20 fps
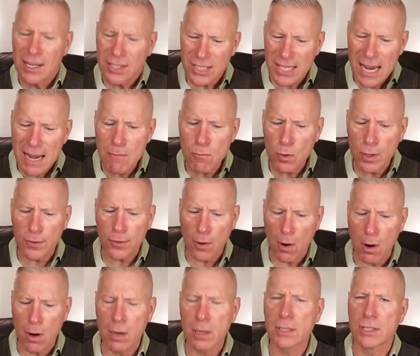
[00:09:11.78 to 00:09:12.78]
Same
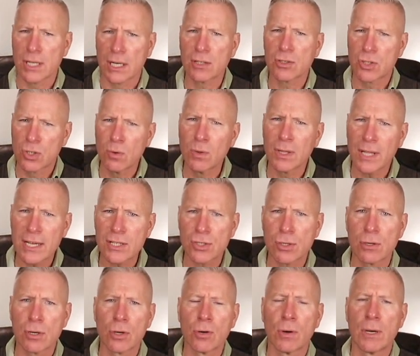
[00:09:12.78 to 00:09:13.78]
with Arctic, to a
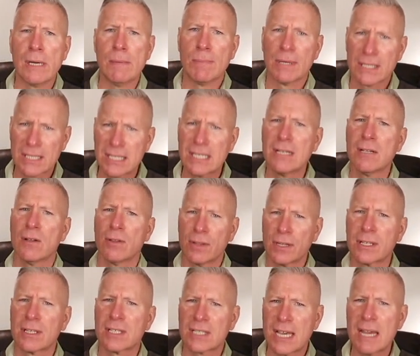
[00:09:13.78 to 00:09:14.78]
lesser degree, but still,
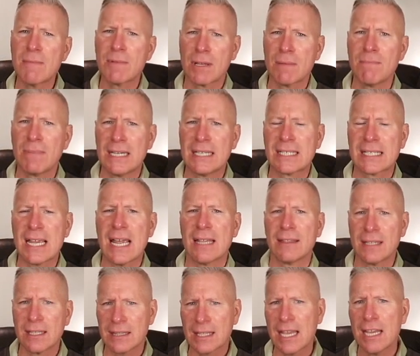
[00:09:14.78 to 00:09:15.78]
the same can be
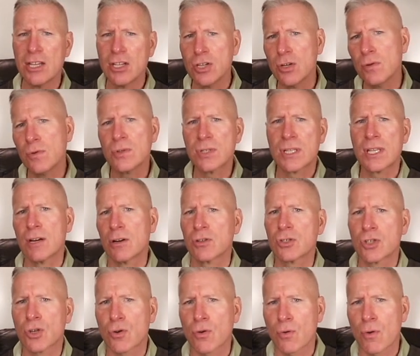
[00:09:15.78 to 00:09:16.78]
said, that they use their
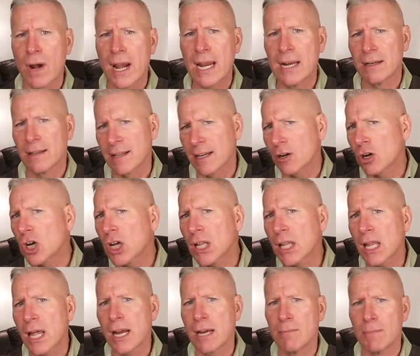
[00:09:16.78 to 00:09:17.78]
terrain, their
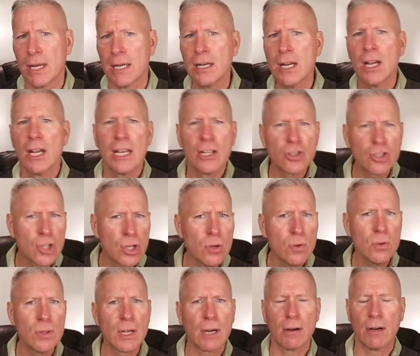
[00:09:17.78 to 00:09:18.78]
climate,
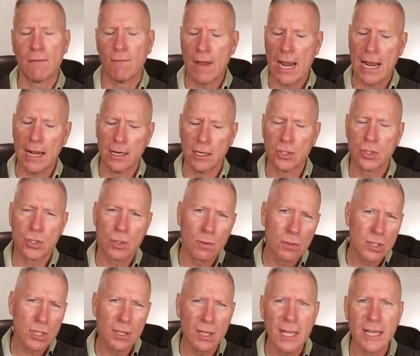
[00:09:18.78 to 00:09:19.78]
to their advantage, so
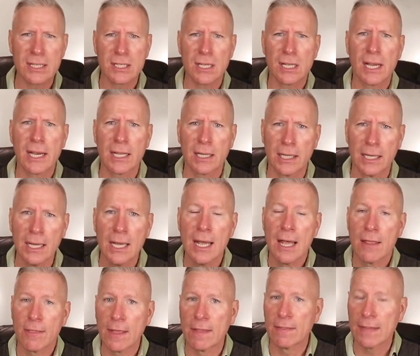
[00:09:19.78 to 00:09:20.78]
it's less likely
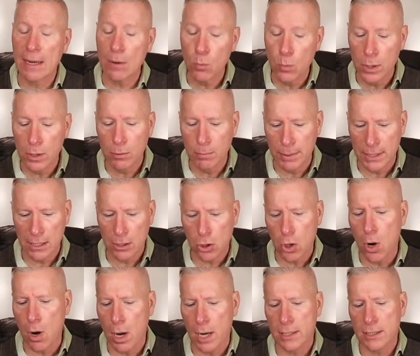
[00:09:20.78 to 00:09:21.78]
that they will be
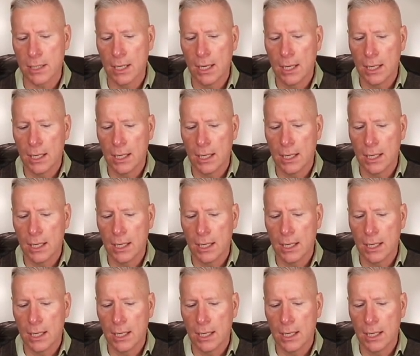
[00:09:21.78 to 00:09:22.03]
caught